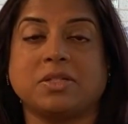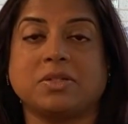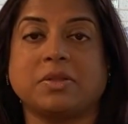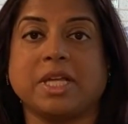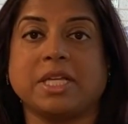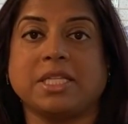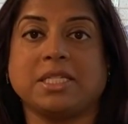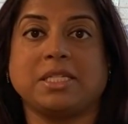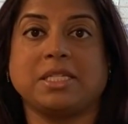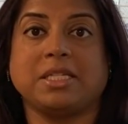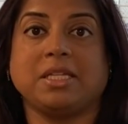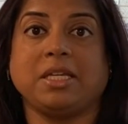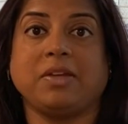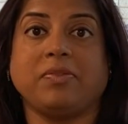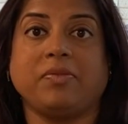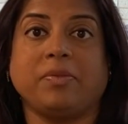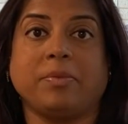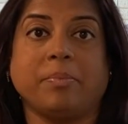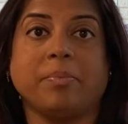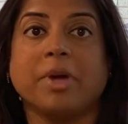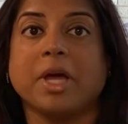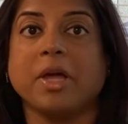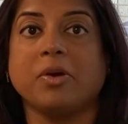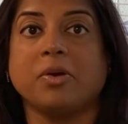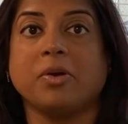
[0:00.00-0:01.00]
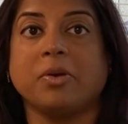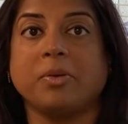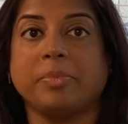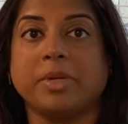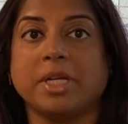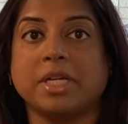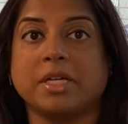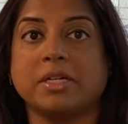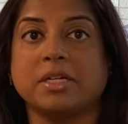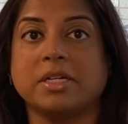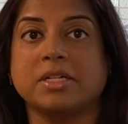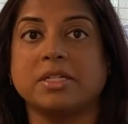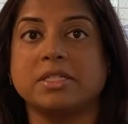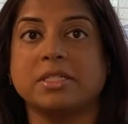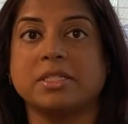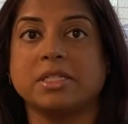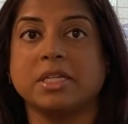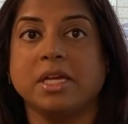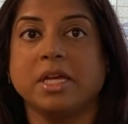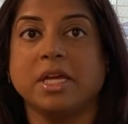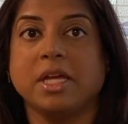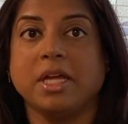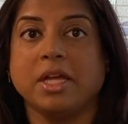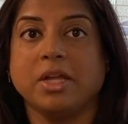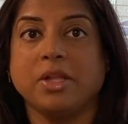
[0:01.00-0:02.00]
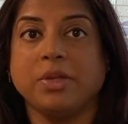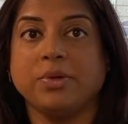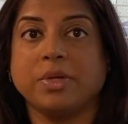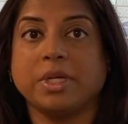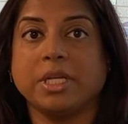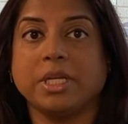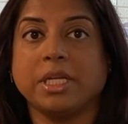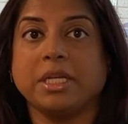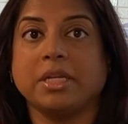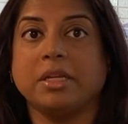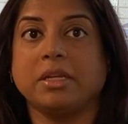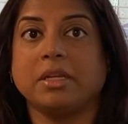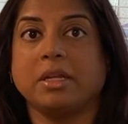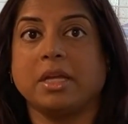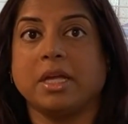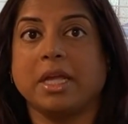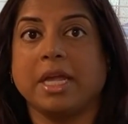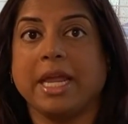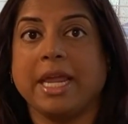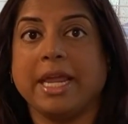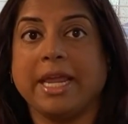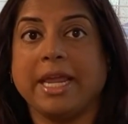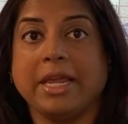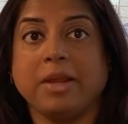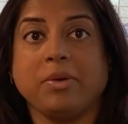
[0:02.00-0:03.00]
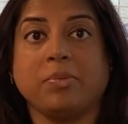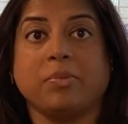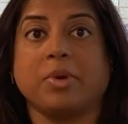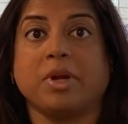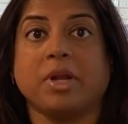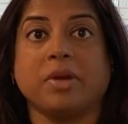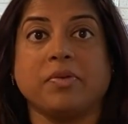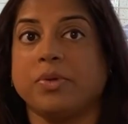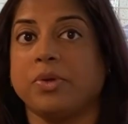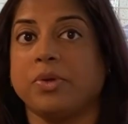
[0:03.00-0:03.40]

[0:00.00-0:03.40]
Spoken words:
So that's even better because you can eat whatever